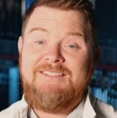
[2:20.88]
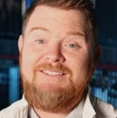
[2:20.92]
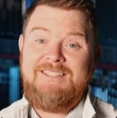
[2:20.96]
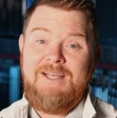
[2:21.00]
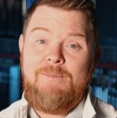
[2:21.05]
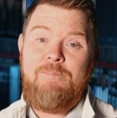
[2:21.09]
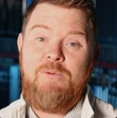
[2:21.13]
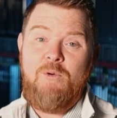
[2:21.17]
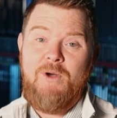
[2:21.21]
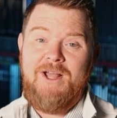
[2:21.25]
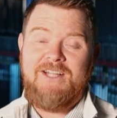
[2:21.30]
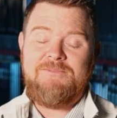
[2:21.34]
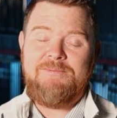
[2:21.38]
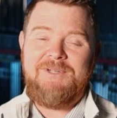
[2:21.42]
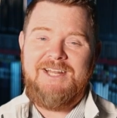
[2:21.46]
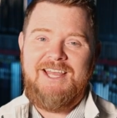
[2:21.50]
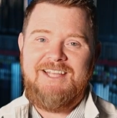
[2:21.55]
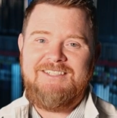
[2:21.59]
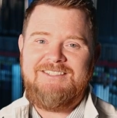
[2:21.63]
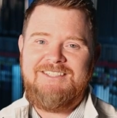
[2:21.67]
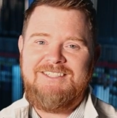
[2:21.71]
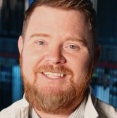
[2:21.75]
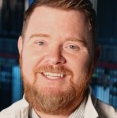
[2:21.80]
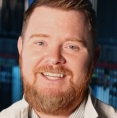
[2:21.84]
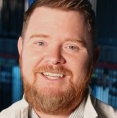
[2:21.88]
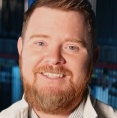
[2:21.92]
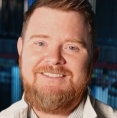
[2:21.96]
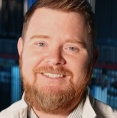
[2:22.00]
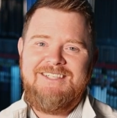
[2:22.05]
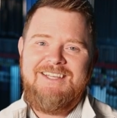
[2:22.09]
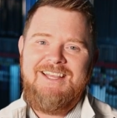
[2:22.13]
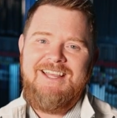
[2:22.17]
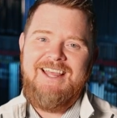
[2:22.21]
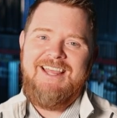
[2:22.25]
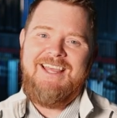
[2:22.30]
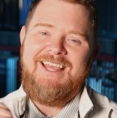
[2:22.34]
the simple explanation
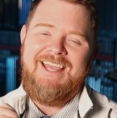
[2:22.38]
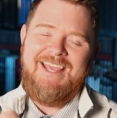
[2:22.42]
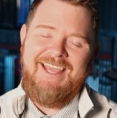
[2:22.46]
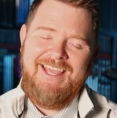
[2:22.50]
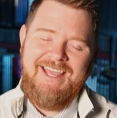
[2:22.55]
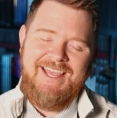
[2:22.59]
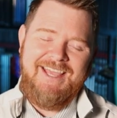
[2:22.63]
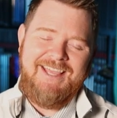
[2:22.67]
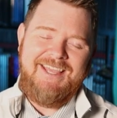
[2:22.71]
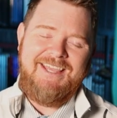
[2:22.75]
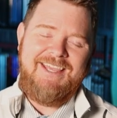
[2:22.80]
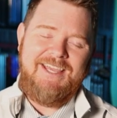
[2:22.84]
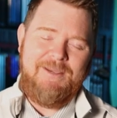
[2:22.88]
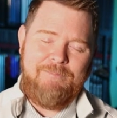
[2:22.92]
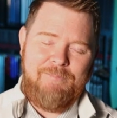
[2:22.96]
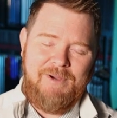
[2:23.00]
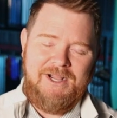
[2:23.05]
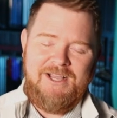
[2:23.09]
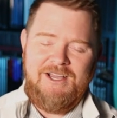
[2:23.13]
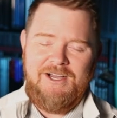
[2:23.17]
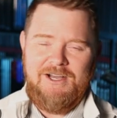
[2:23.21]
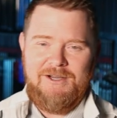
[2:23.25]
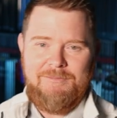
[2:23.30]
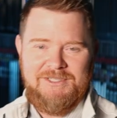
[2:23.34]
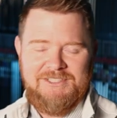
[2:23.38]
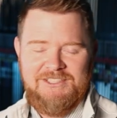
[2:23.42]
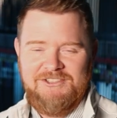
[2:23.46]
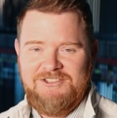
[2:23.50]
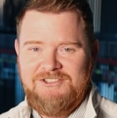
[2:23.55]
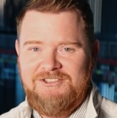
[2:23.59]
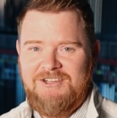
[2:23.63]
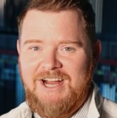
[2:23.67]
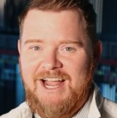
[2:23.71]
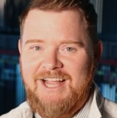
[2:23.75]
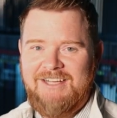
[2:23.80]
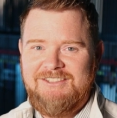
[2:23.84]
is, it can become a
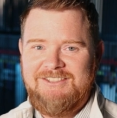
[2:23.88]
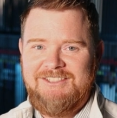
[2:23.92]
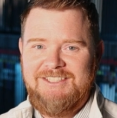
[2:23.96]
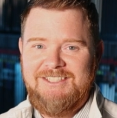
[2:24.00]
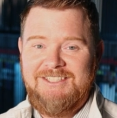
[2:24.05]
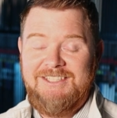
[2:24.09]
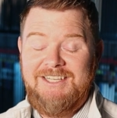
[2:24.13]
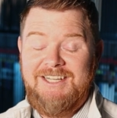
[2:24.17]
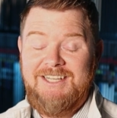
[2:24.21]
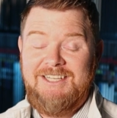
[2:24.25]
distraction,